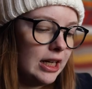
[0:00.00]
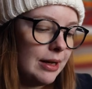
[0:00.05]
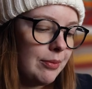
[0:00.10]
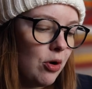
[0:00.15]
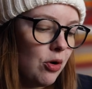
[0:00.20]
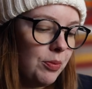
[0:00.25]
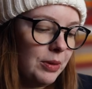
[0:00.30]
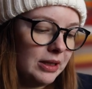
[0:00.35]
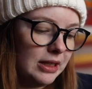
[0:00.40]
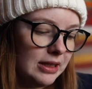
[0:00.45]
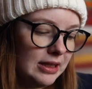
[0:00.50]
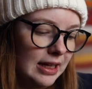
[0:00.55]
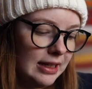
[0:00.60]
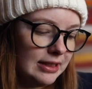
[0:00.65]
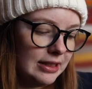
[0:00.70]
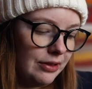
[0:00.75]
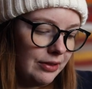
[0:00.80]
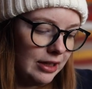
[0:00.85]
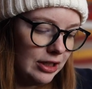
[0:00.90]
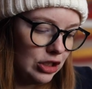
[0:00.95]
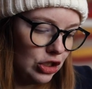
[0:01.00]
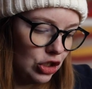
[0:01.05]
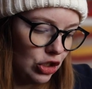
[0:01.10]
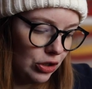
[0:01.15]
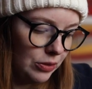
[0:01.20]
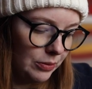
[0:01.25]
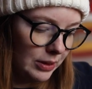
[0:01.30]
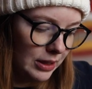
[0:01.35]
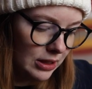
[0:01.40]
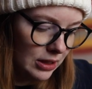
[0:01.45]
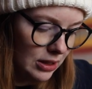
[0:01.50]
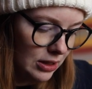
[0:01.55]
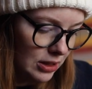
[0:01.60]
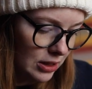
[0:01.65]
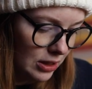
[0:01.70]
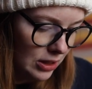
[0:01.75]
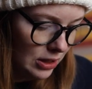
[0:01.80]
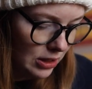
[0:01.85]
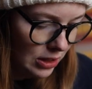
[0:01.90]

it. I'm hoping that that's how they determined.